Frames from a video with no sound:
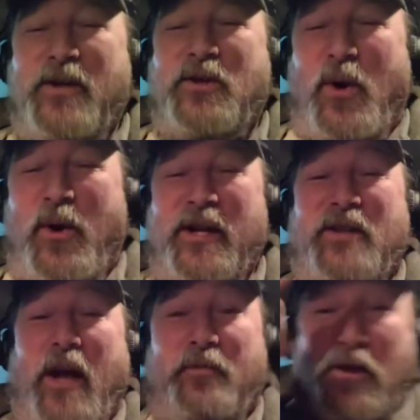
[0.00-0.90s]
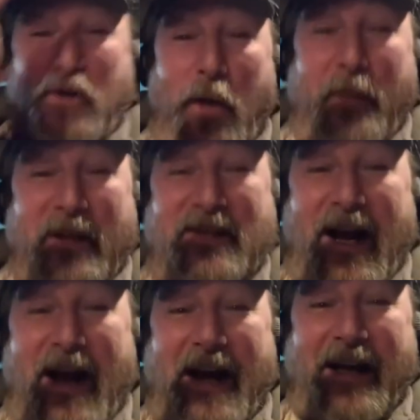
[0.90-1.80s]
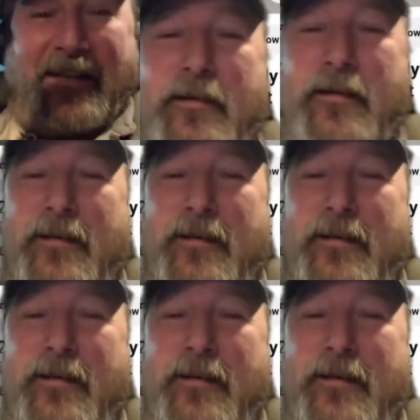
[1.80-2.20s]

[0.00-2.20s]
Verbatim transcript: a shortage of stupid signs.